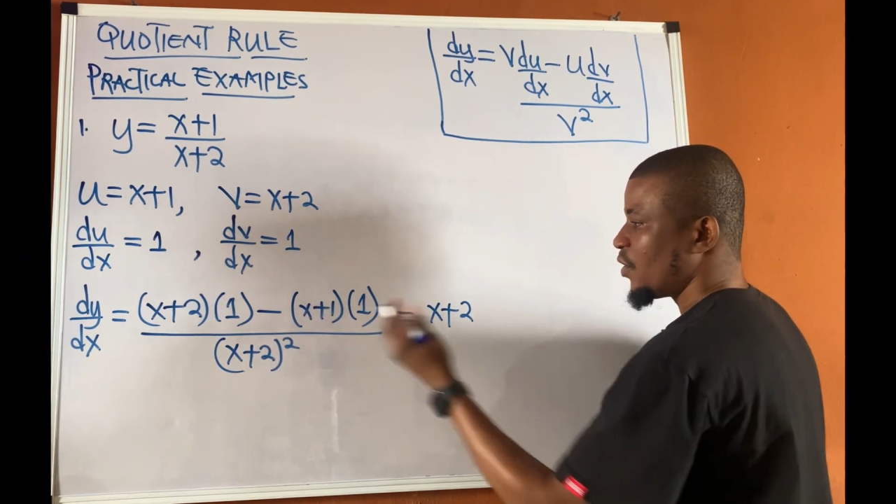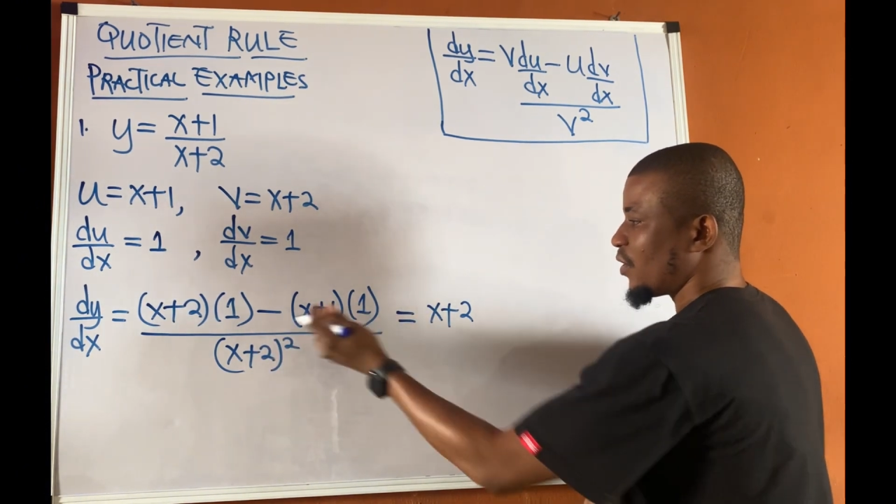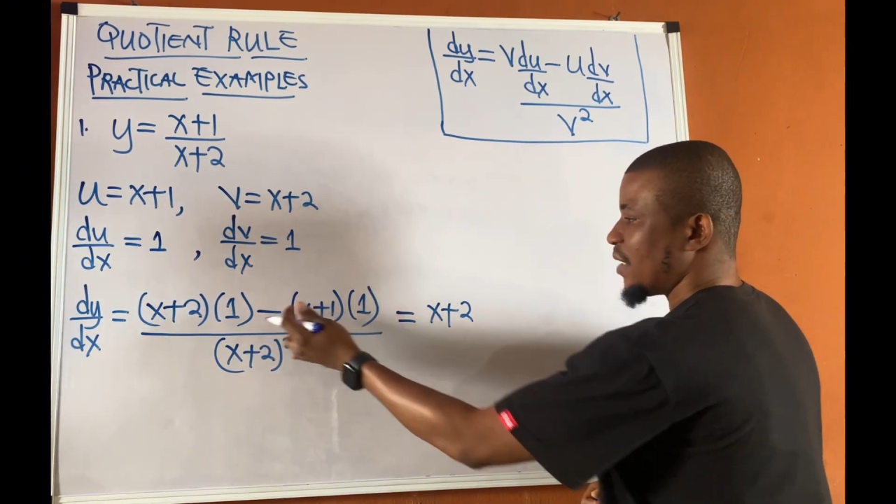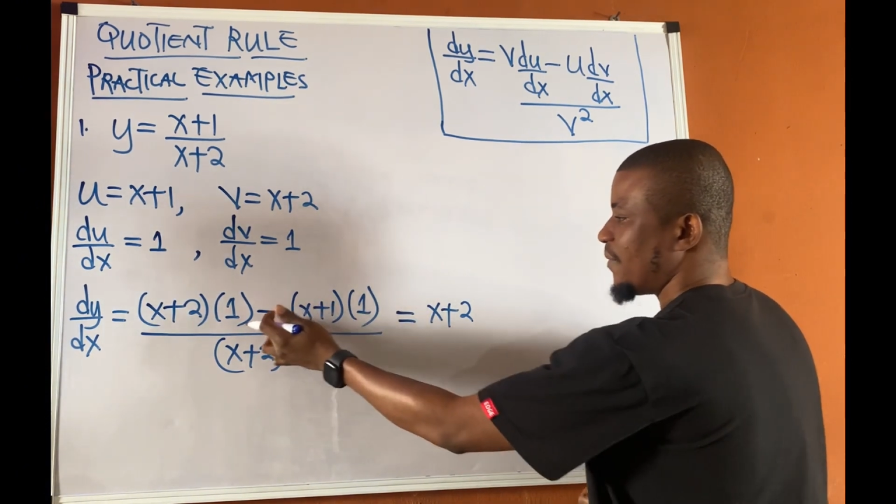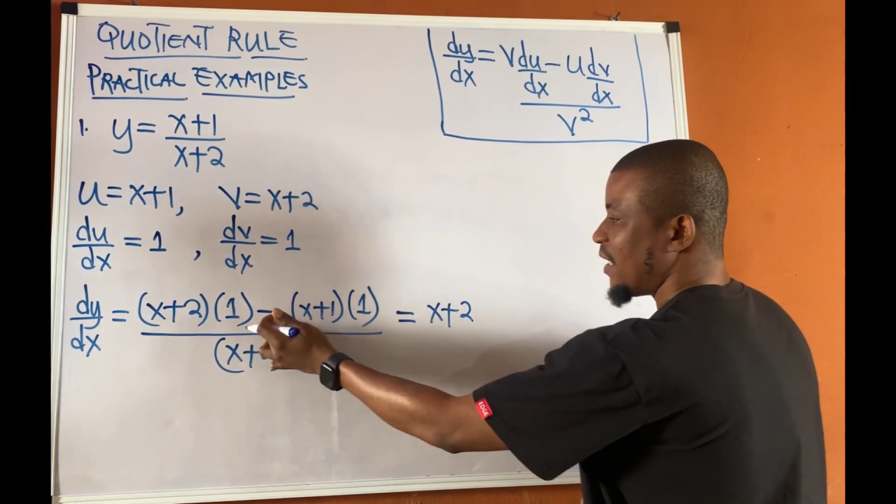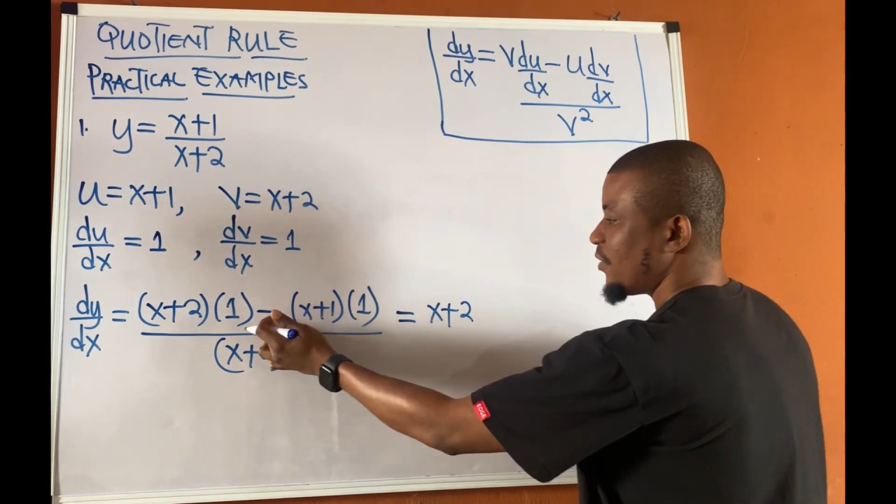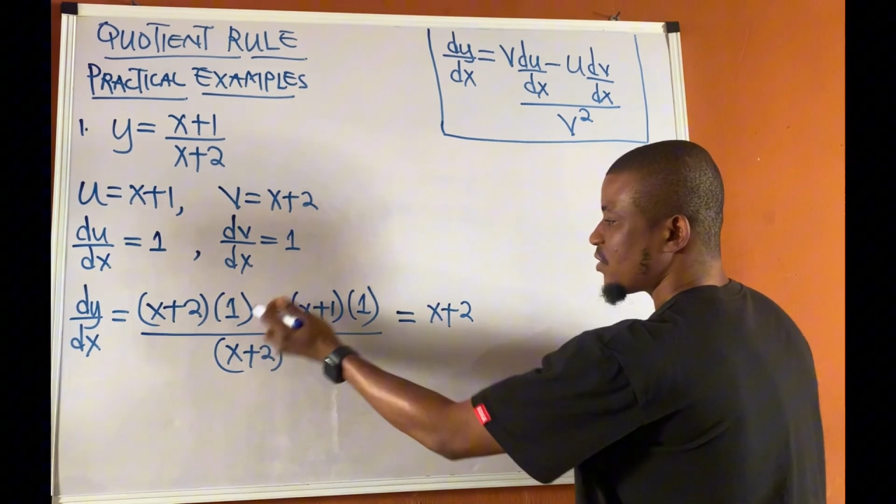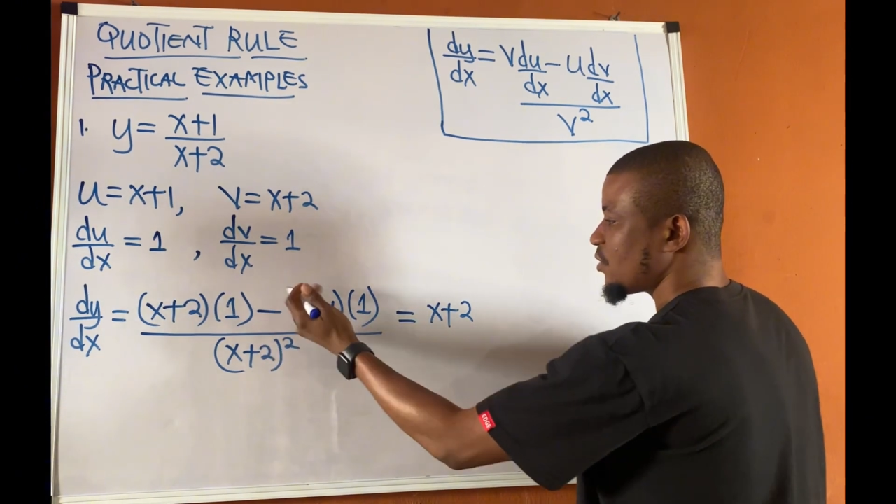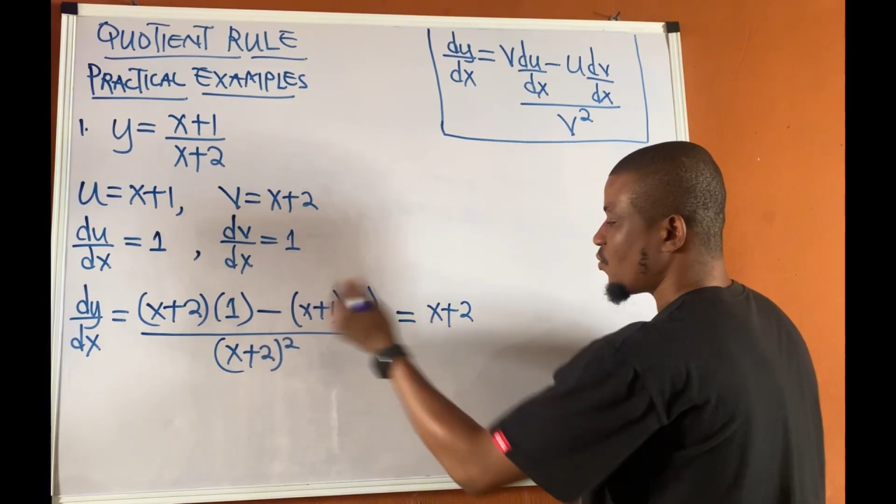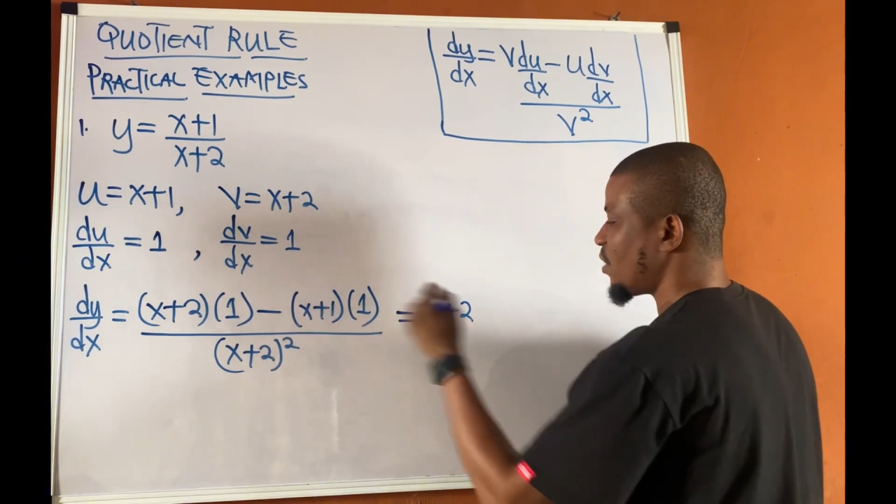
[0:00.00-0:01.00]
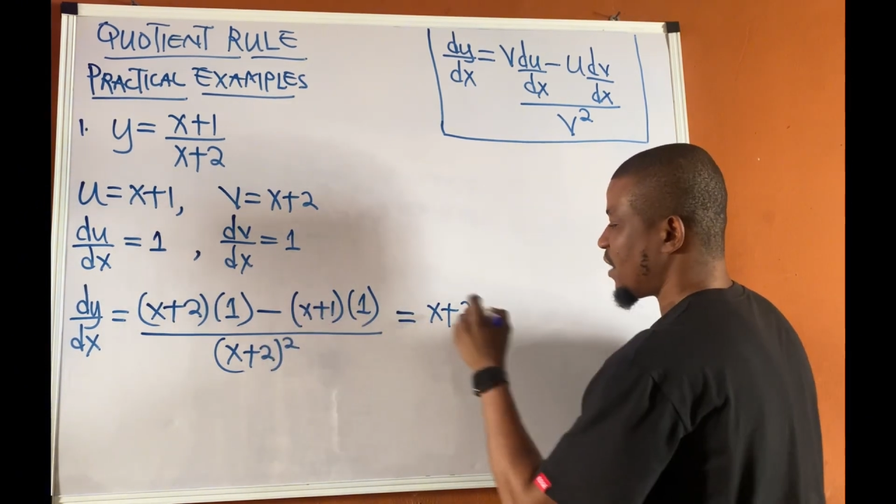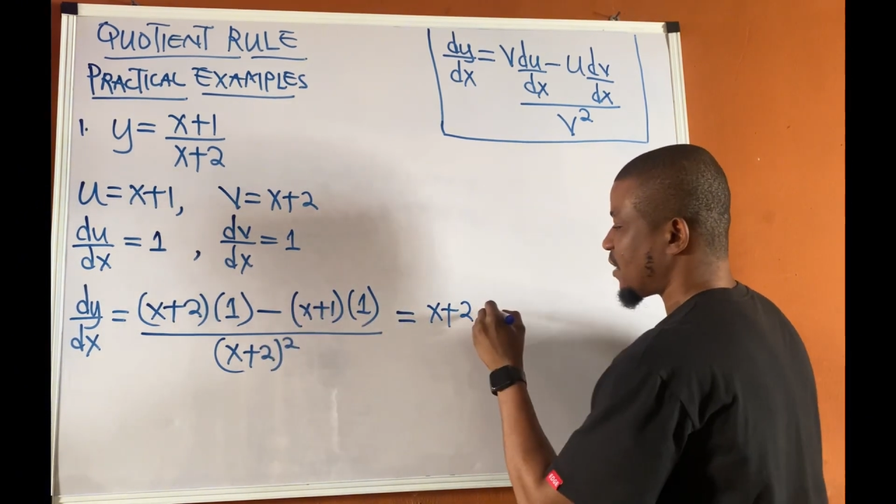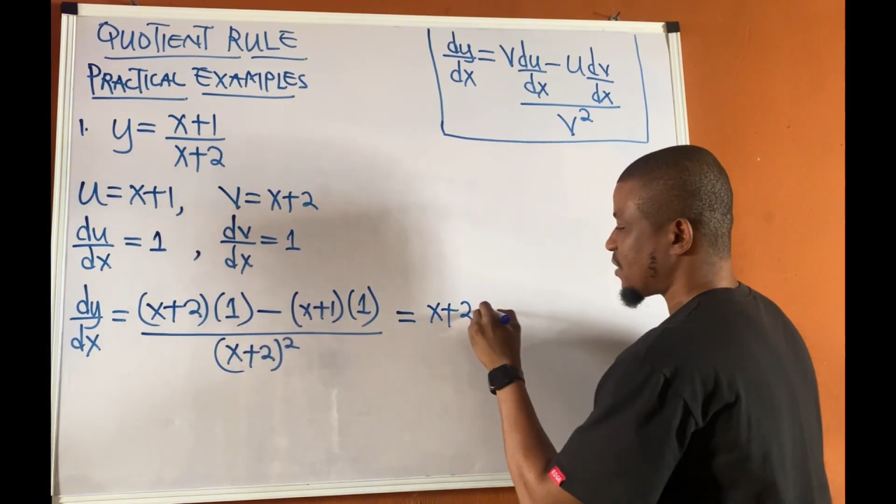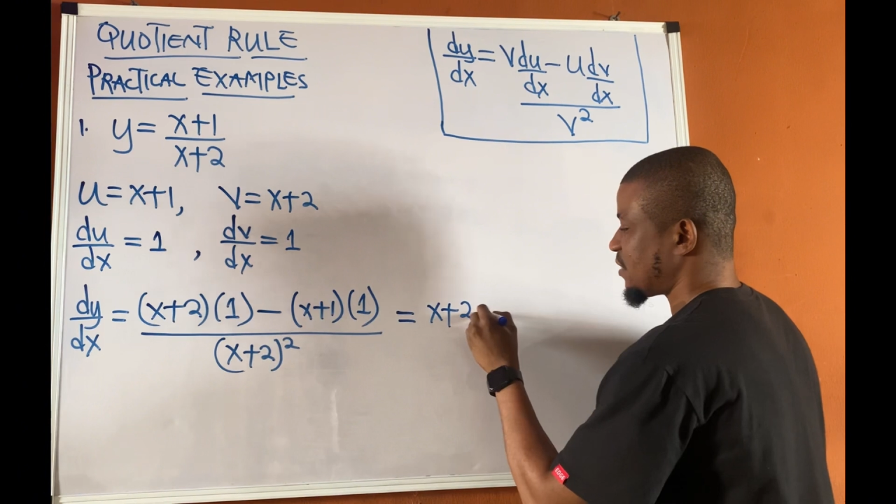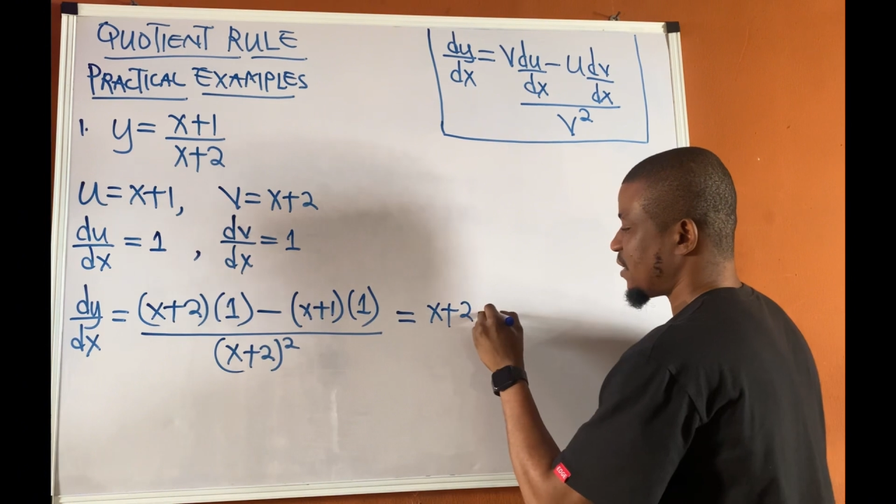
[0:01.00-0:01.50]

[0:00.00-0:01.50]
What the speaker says: Right, minus into x